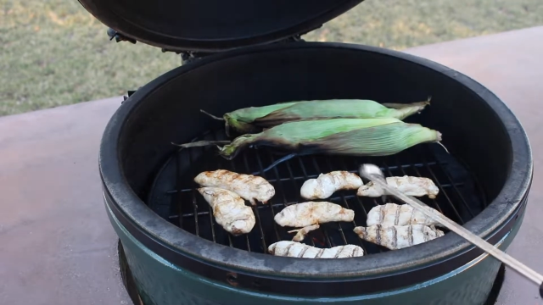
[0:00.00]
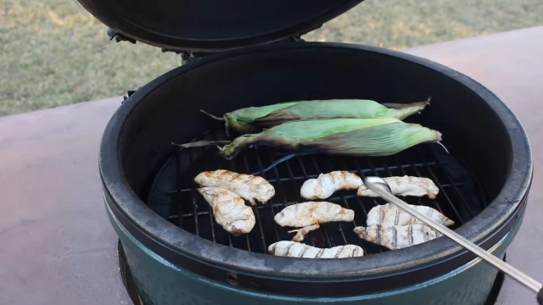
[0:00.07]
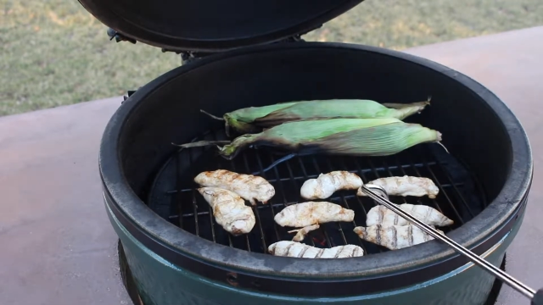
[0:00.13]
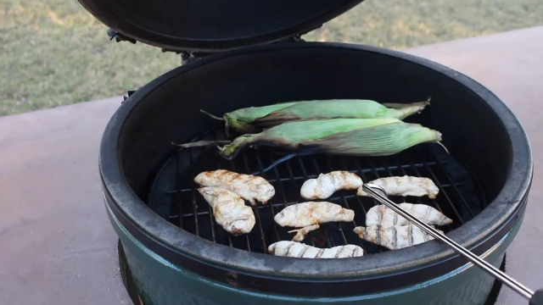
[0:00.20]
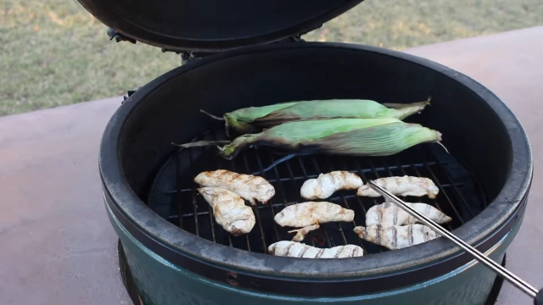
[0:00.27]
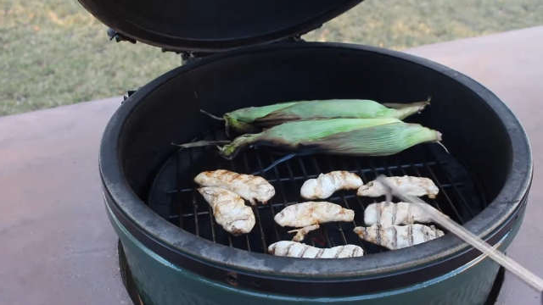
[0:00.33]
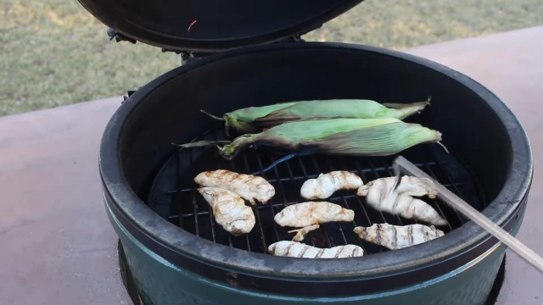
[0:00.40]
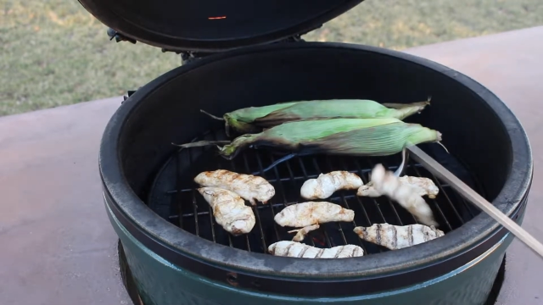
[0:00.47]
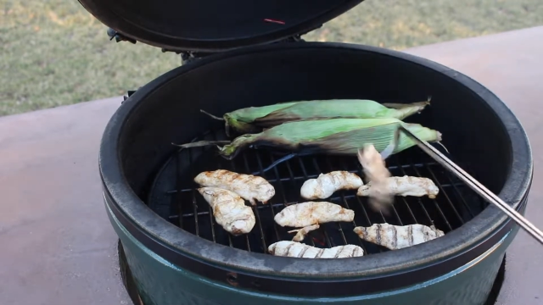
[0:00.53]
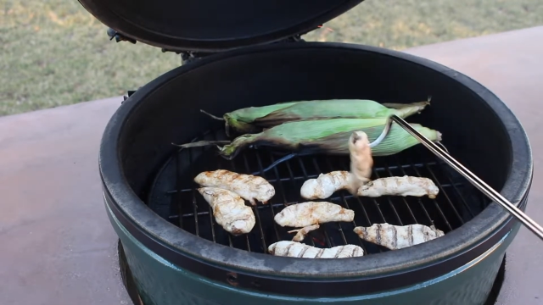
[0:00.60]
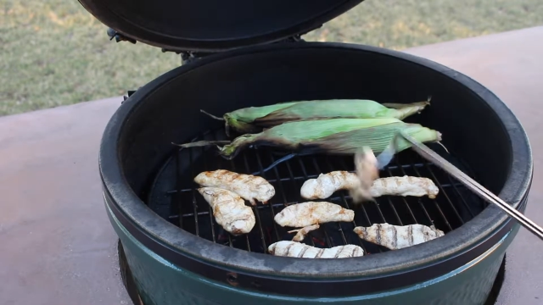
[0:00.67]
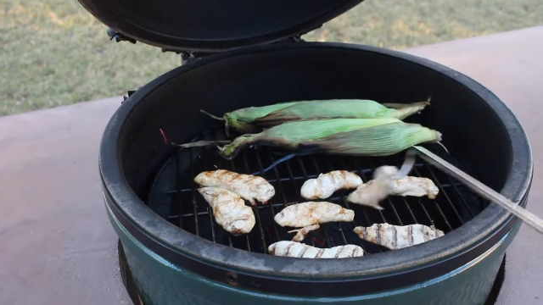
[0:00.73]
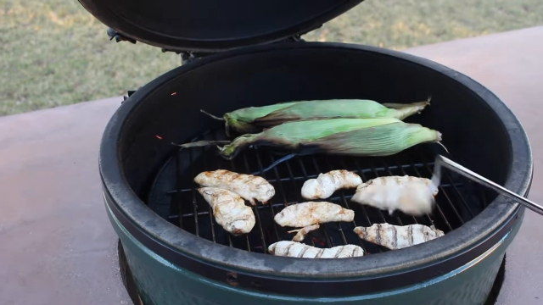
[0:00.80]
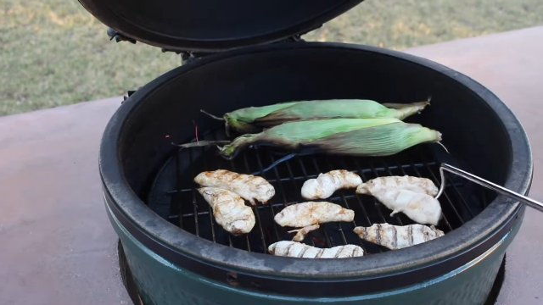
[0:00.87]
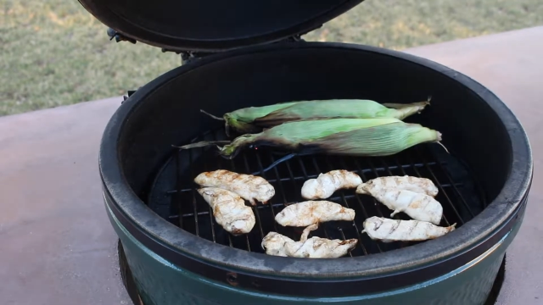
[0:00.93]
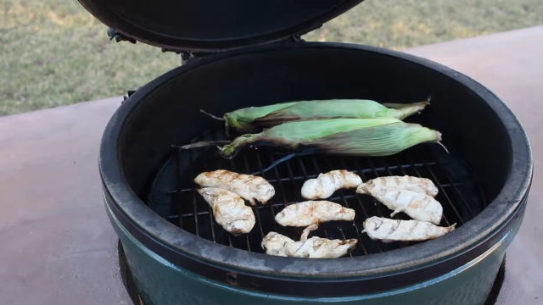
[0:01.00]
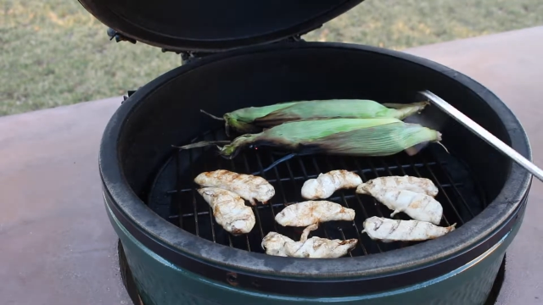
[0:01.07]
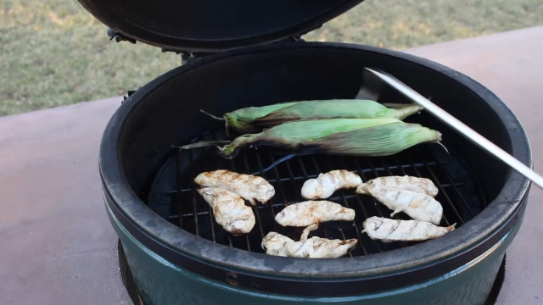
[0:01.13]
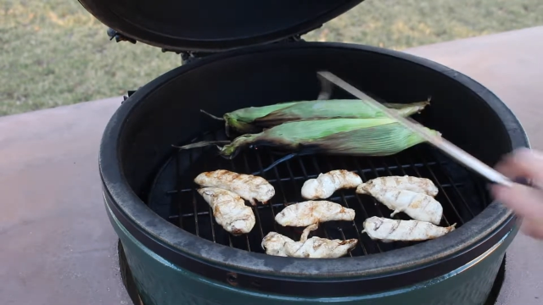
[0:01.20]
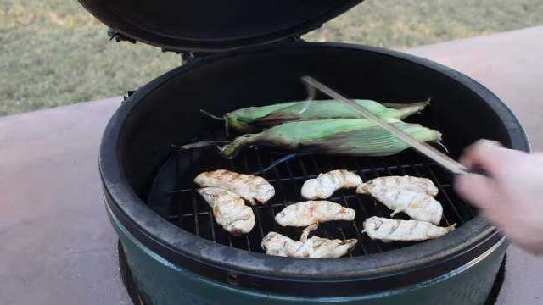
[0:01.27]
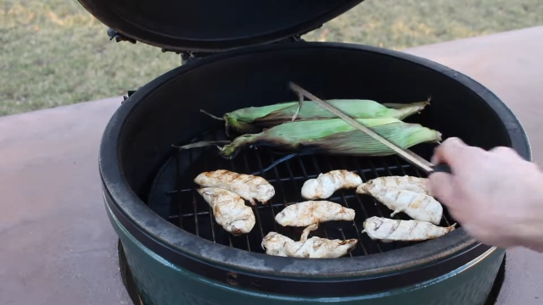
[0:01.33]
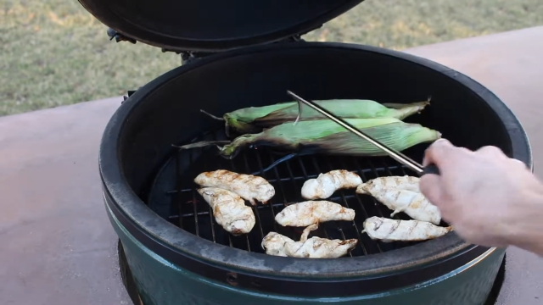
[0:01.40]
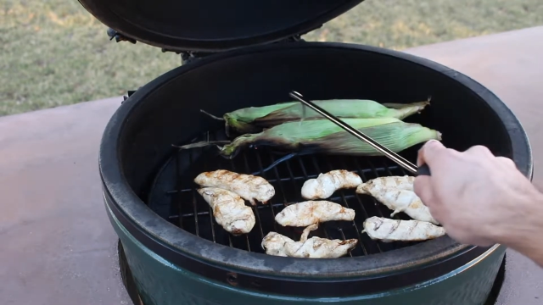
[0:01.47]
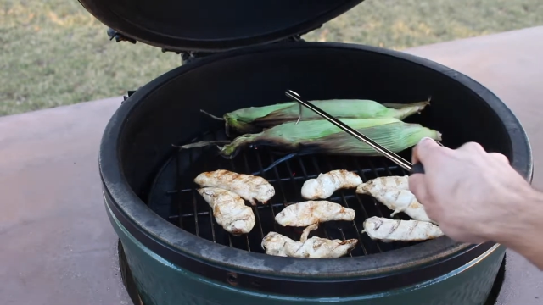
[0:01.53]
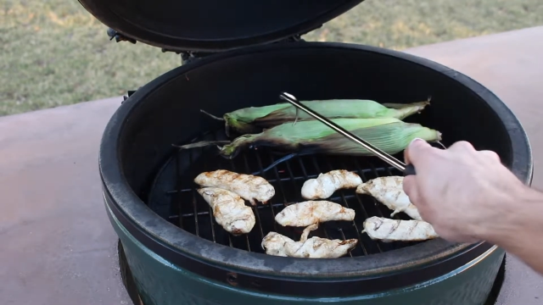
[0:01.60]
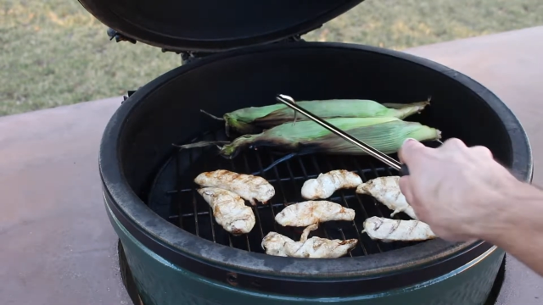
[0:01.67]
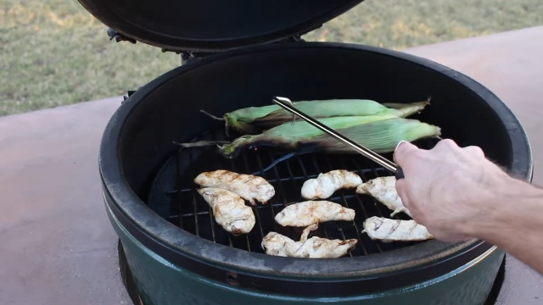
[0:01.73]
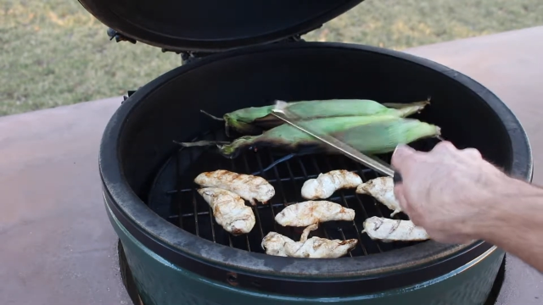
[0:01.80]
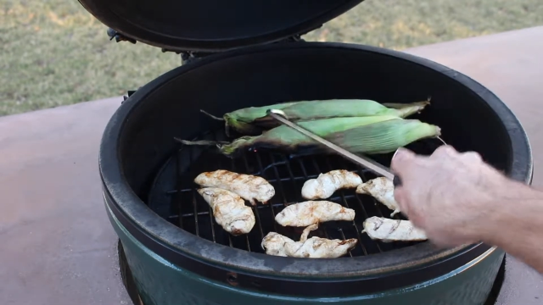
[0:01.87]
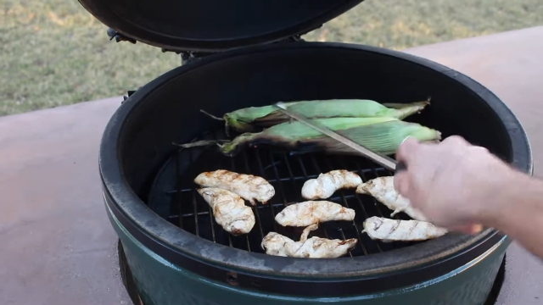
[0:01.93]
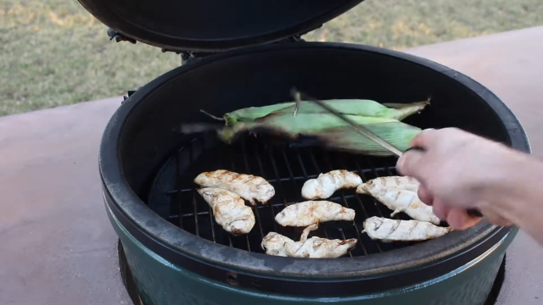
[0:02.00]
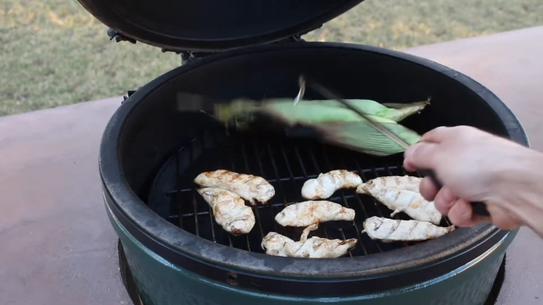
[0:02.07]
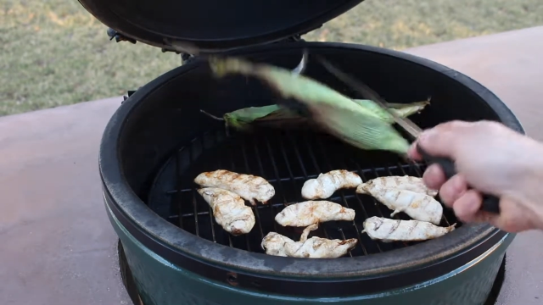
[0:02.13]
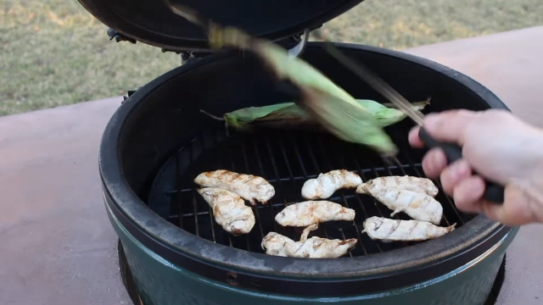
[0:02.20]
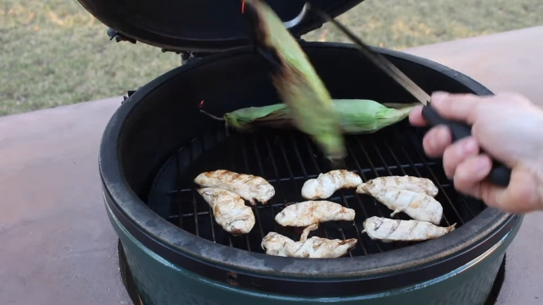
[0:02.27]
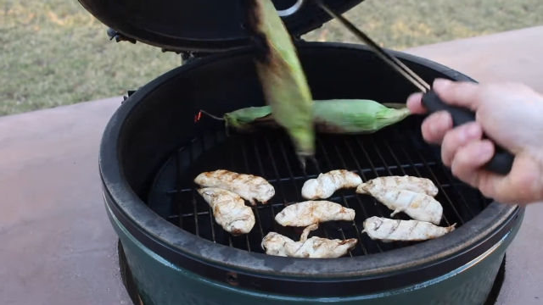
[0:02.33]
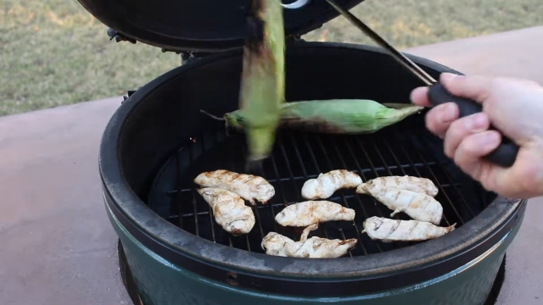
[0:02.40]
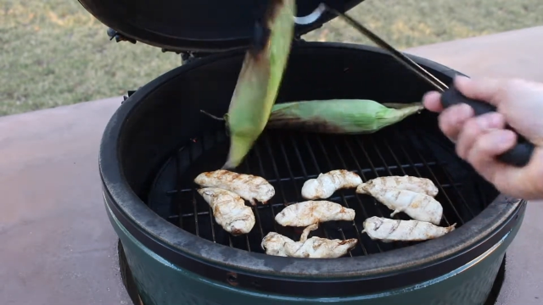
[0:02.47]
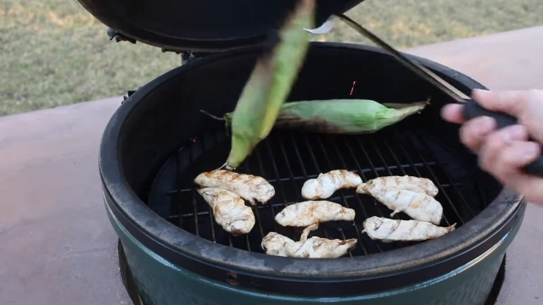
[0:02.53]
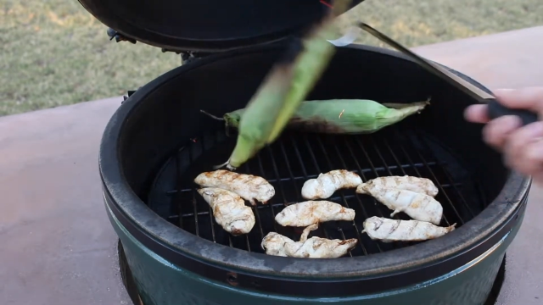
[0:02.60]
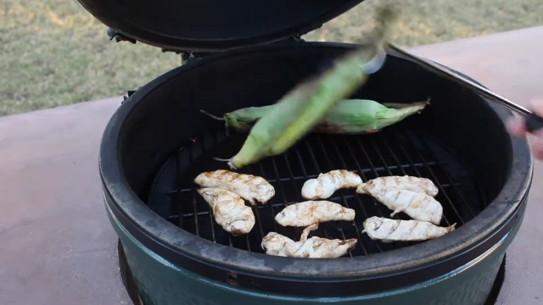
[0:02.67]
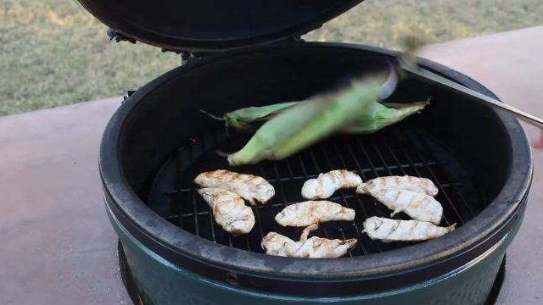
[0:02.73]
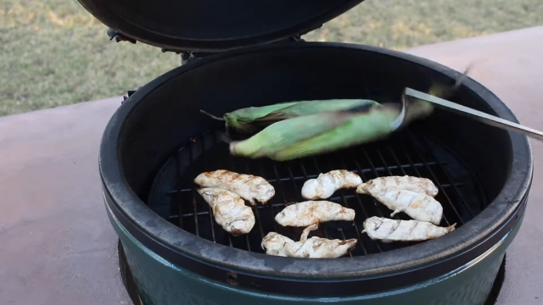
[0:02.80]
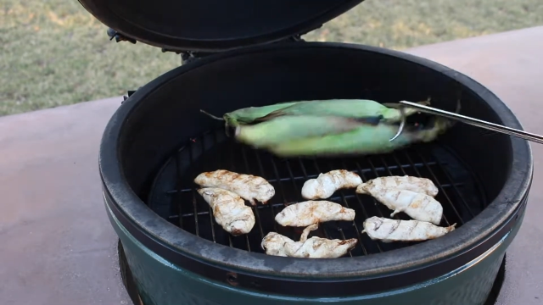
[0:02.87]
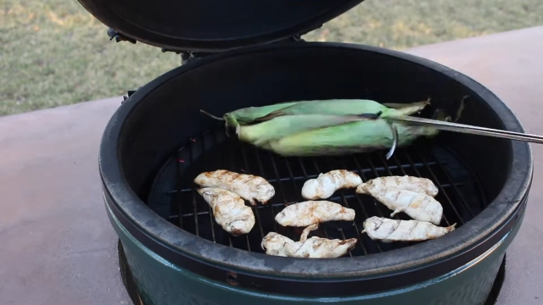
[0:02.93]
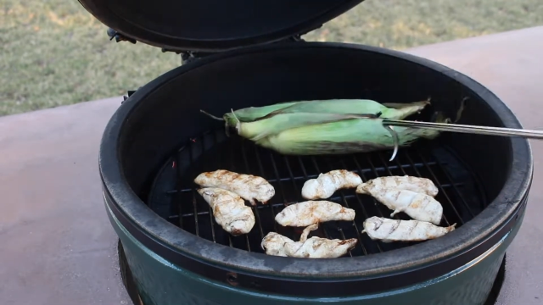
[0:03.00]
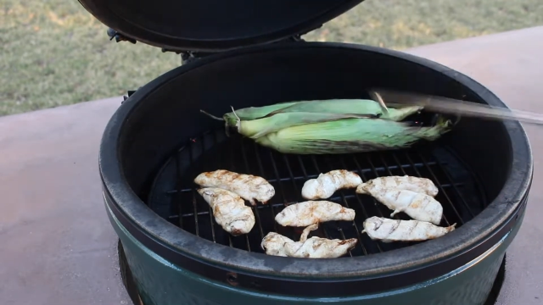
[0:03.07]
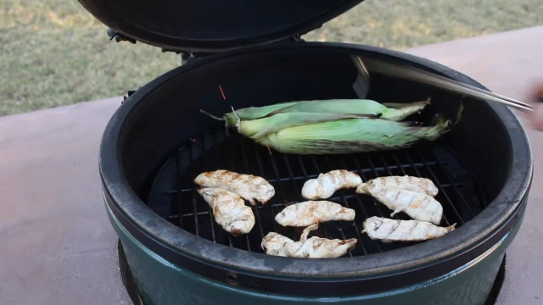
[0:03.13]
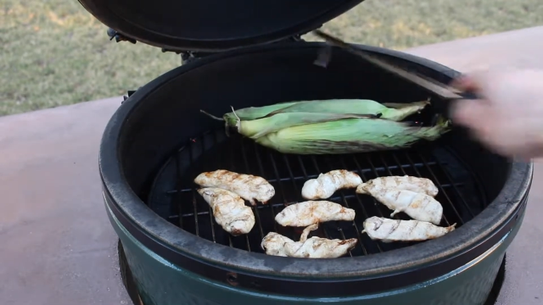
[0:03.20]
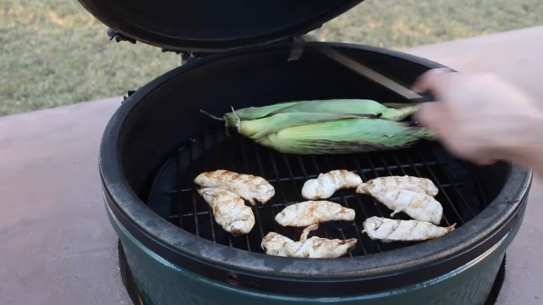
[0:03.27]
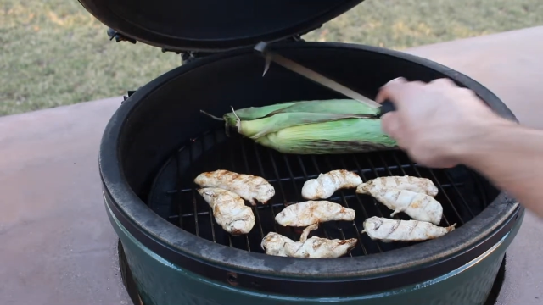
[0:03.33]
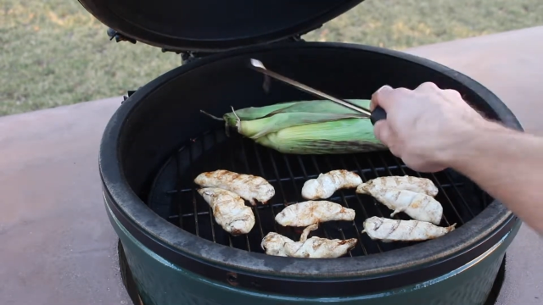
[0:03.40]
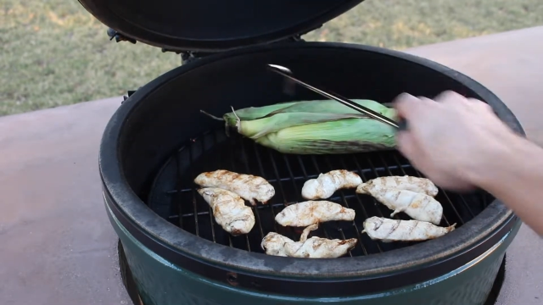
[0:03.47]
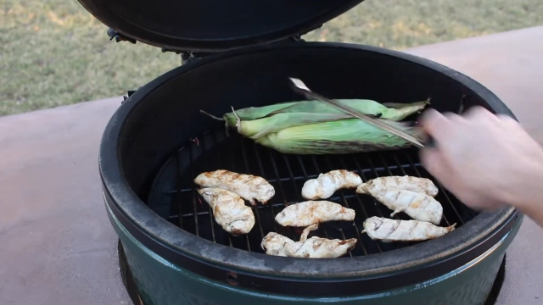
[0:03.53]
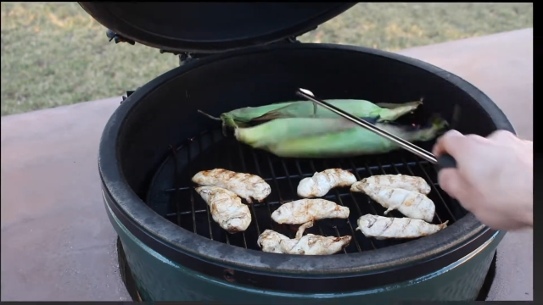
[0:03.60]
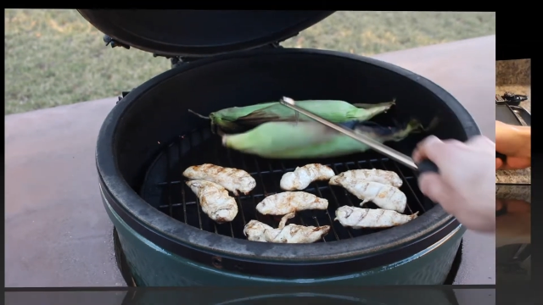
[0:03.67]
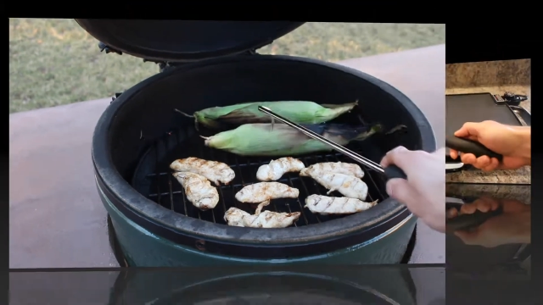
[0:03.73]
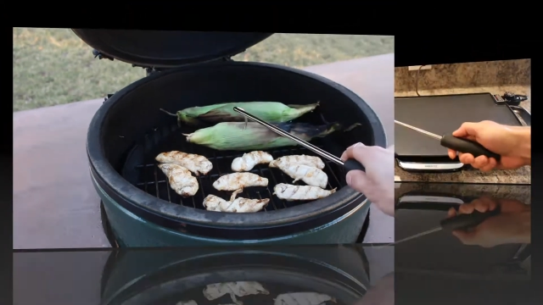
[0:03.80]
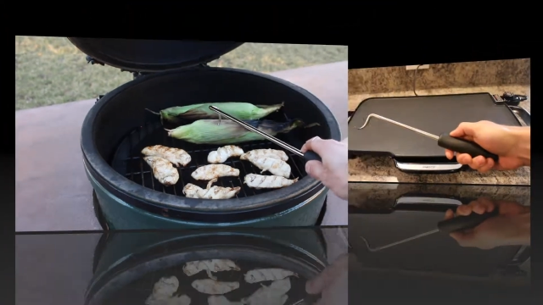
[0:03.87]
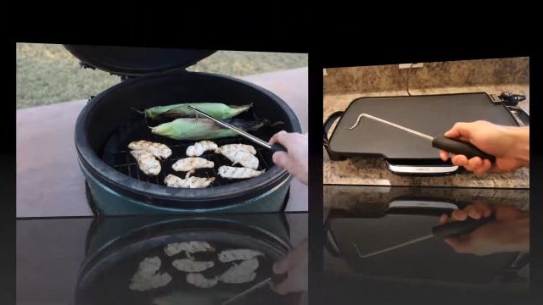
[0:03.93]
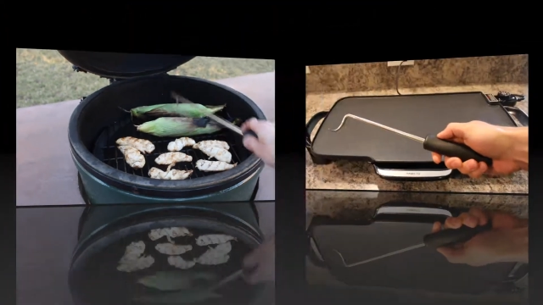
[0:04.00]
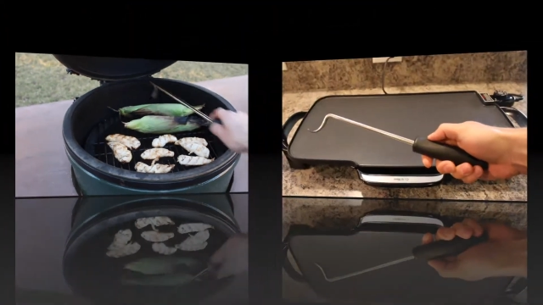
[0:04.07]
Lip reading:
No face is visible, so there are no lips to read.